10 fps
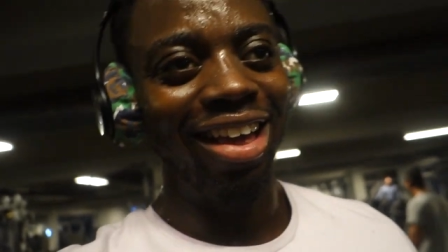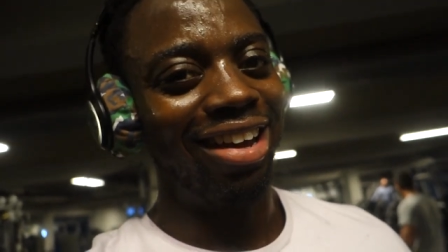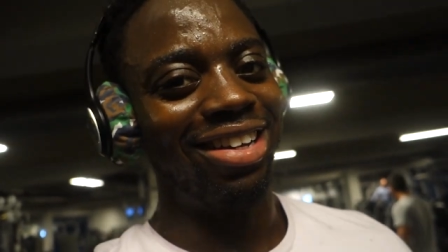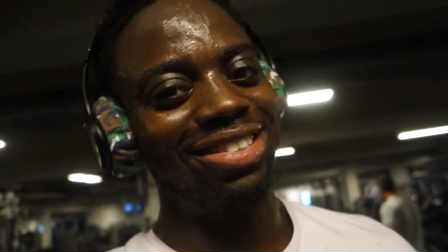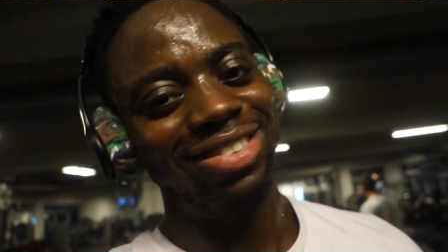
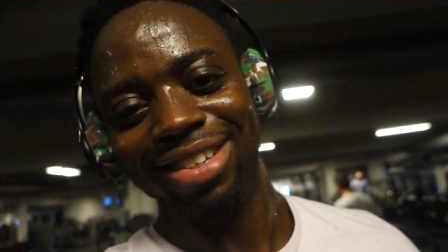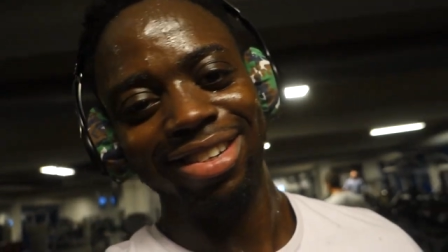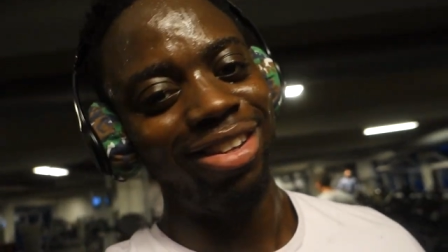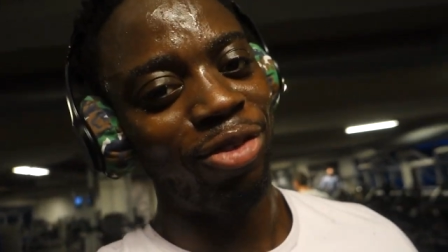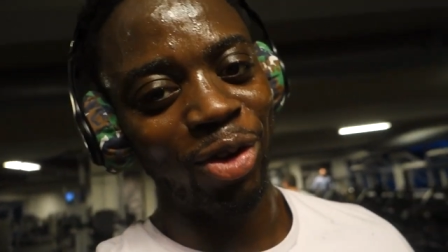Because
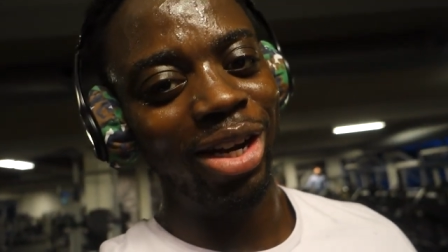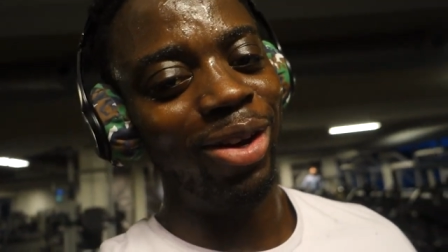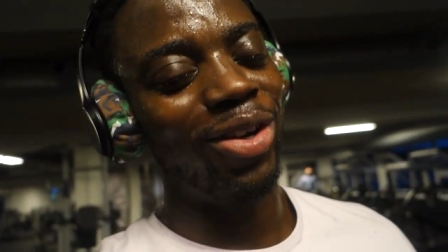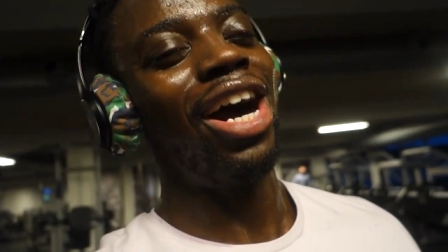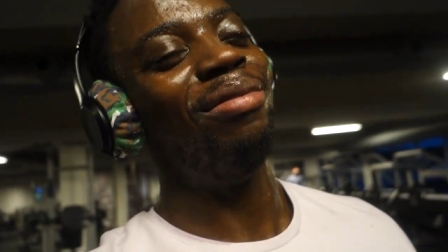if you did
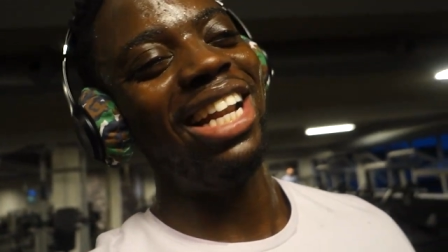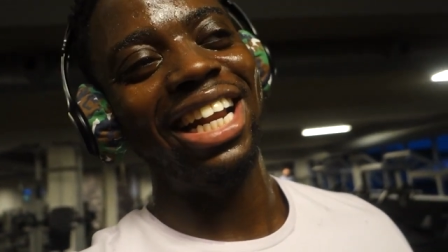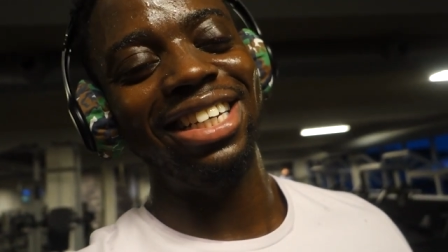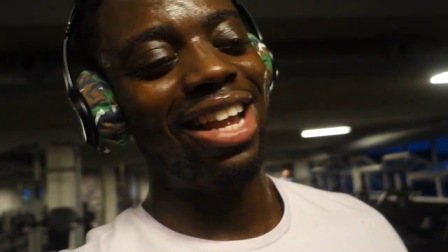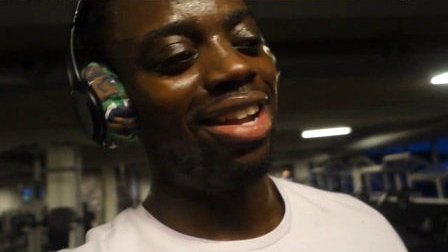low carb and
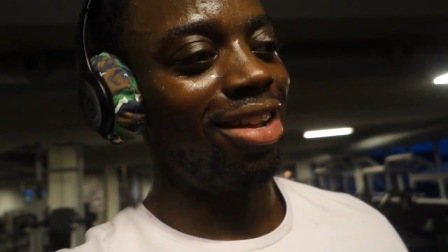leg day,